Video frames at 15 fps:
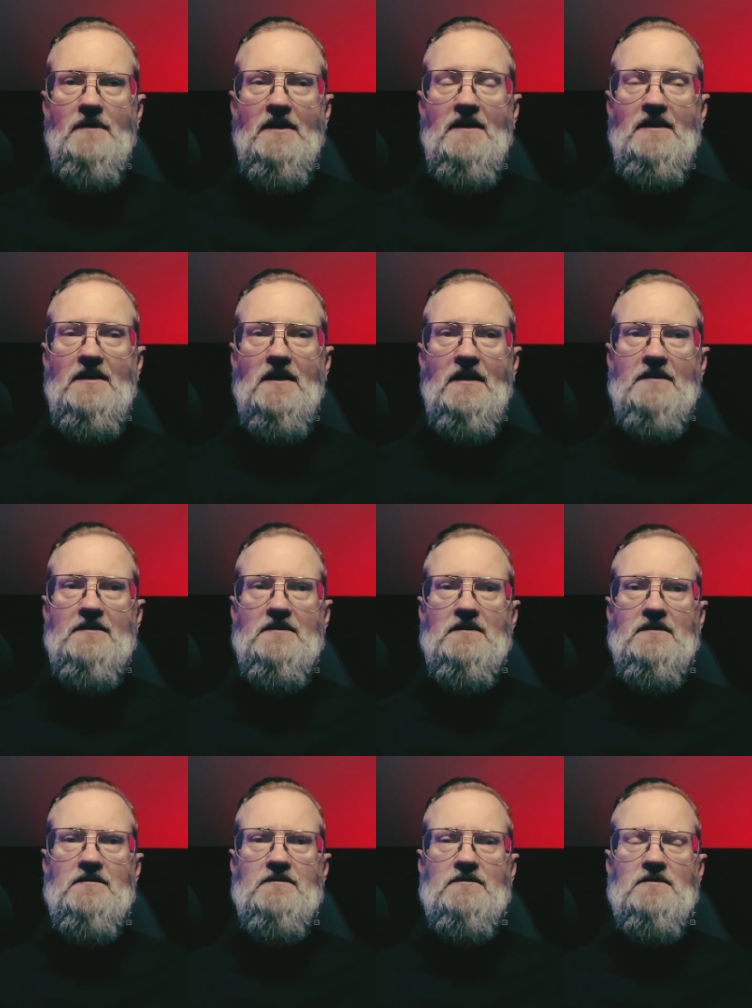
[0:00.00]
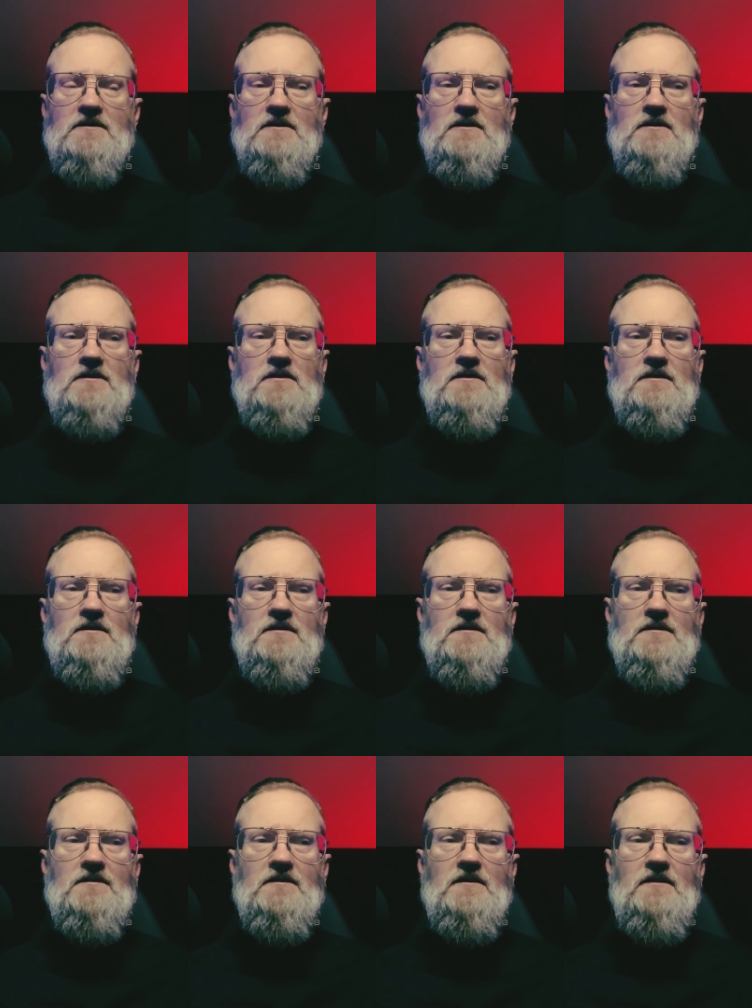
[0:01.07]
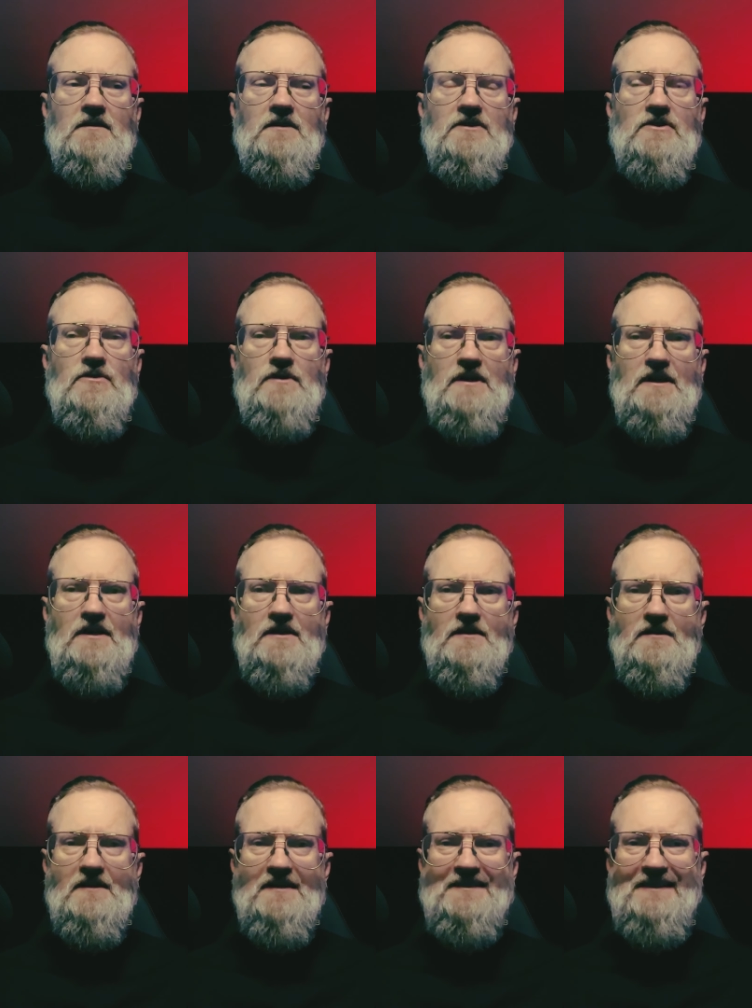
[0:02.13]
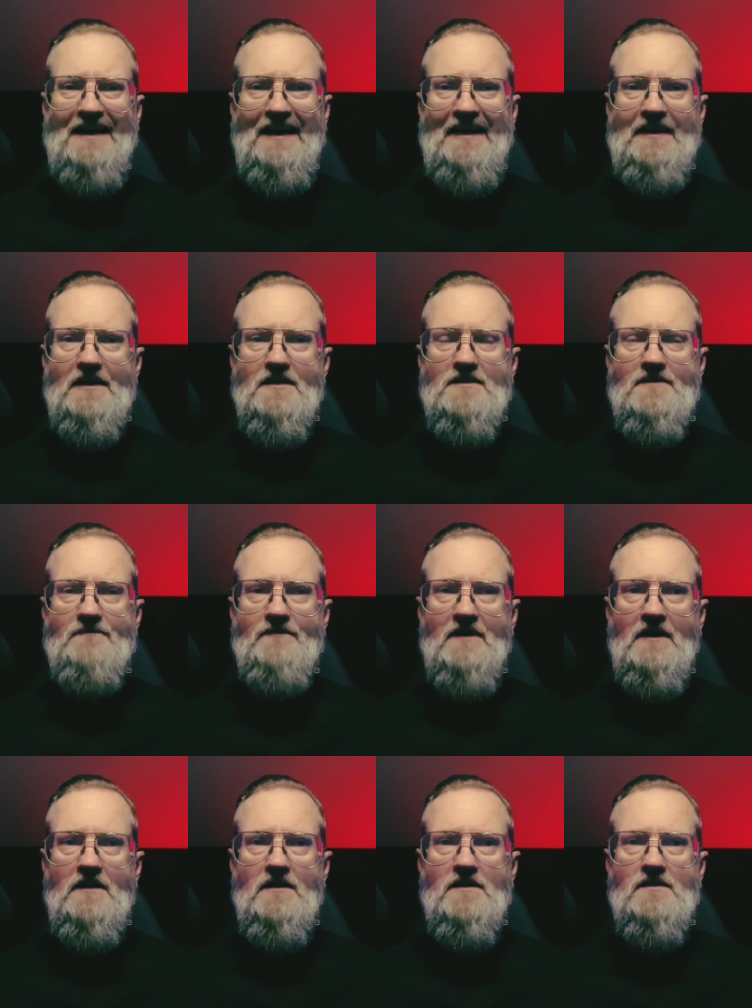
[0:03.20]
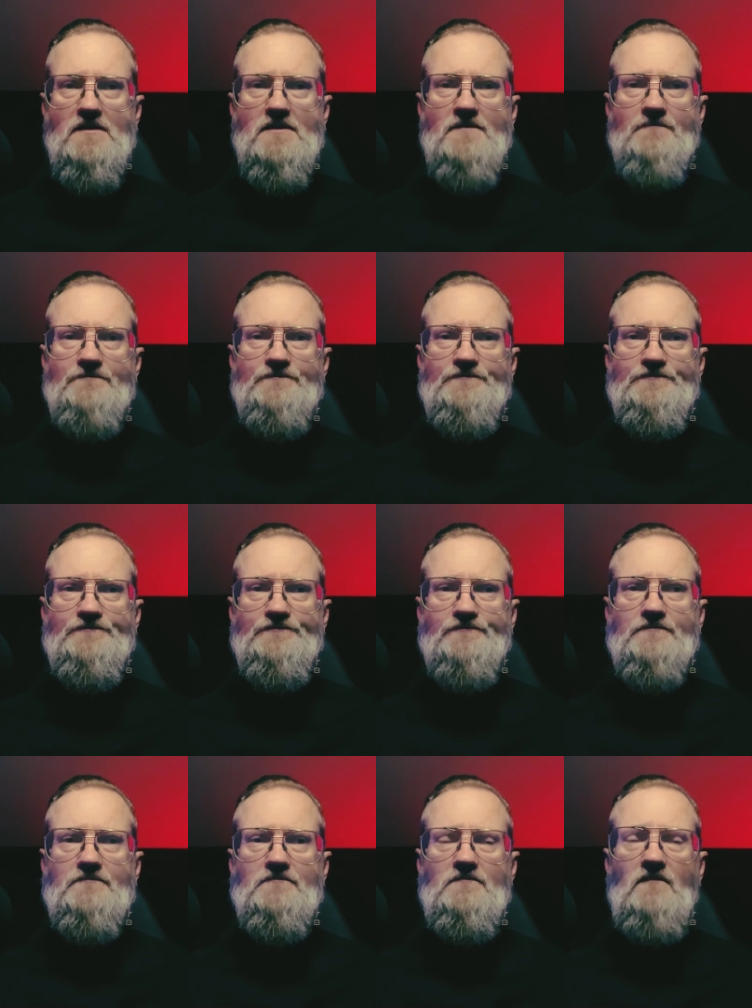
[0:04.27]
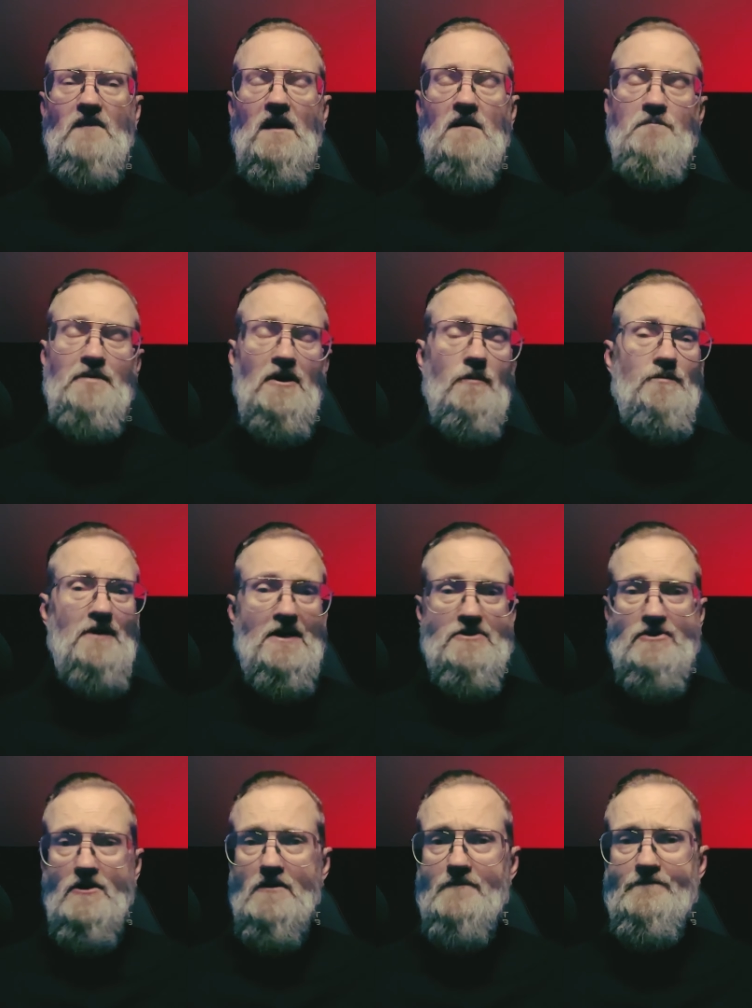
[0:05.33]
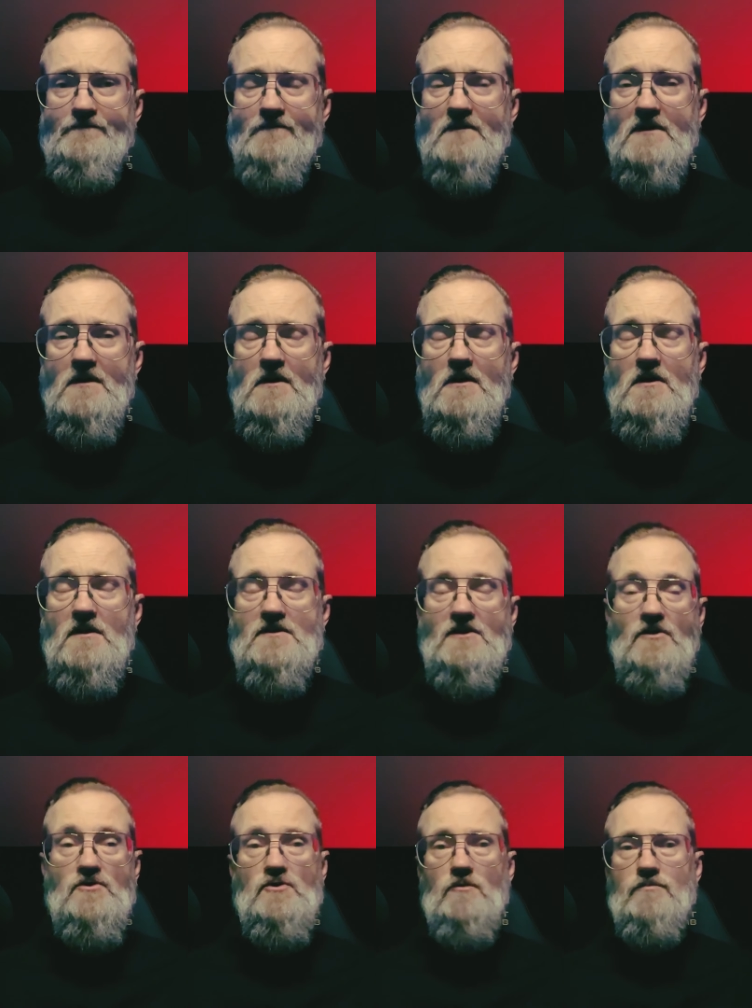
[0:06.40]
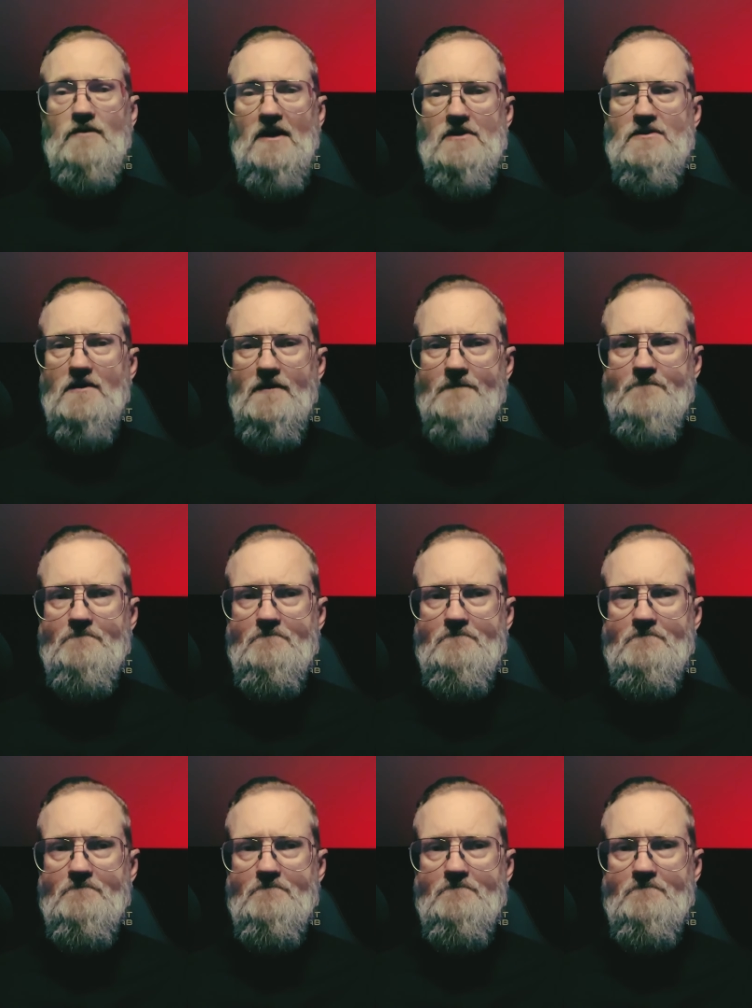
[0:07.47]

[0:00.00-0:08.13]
any kind of unique diet is peer pressure, social pressure,